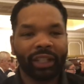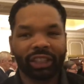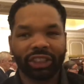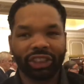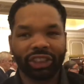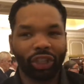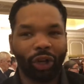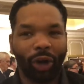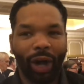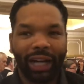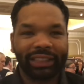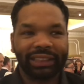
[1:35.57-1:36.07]

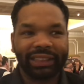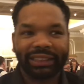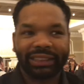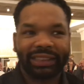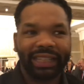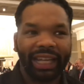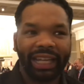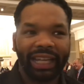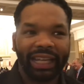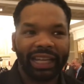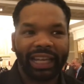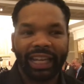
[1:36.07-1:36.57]
So I just
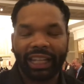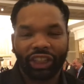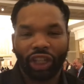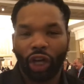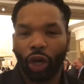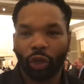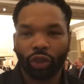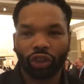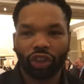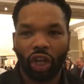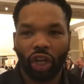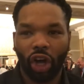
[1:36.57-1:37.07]
didn't get
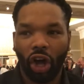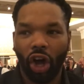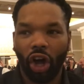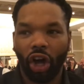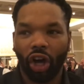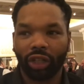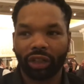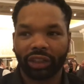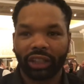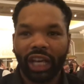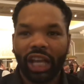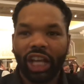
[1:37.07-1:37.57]
those
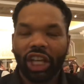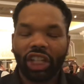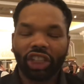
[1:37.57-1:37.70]
calls.